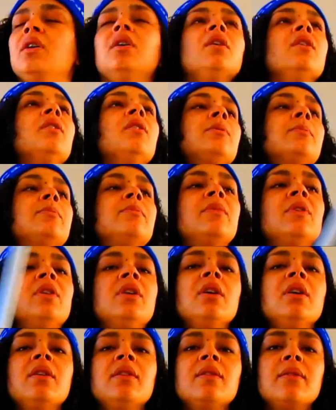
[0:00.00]

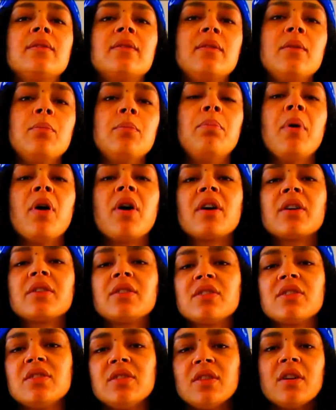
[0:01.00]
The bar
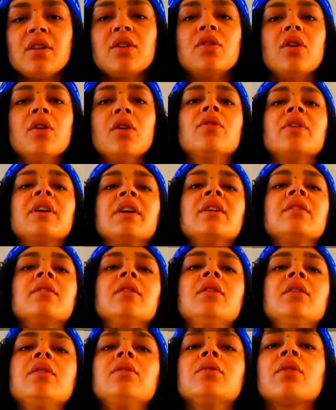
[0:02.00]
does not go in
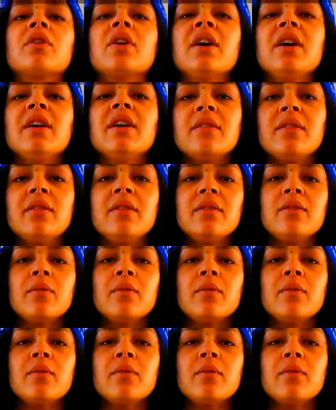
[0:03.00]
your hand.